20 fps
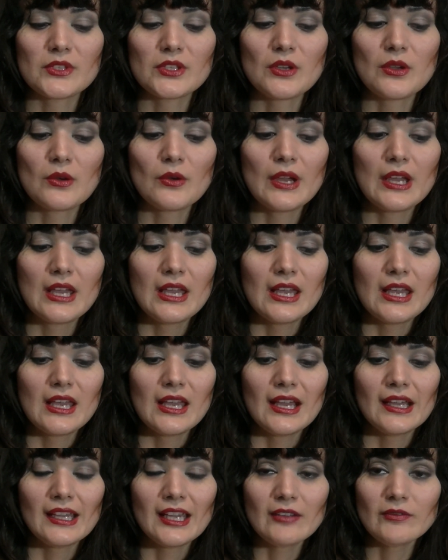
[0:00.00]
So
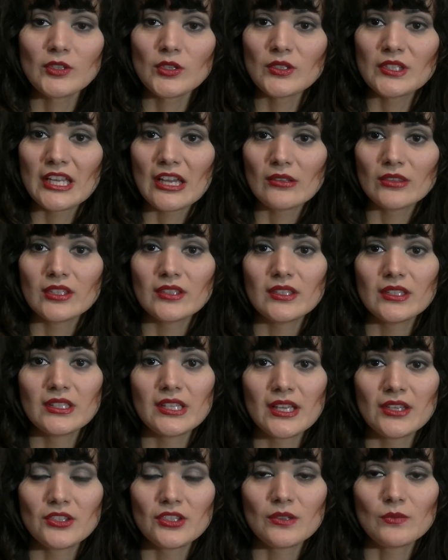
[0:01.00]
I have no doubt that the
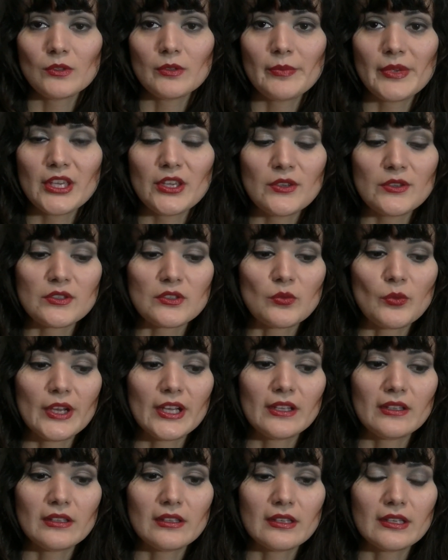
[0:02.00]
tension will be used
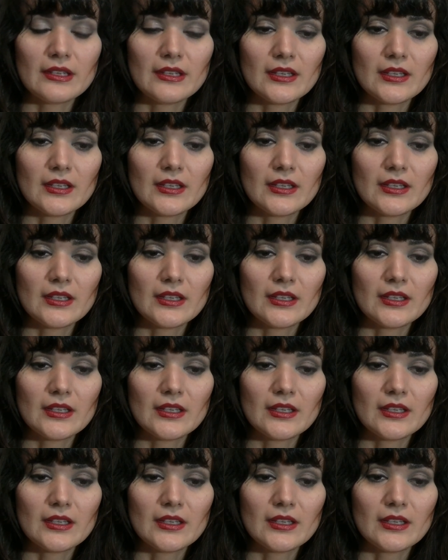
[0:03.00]
well,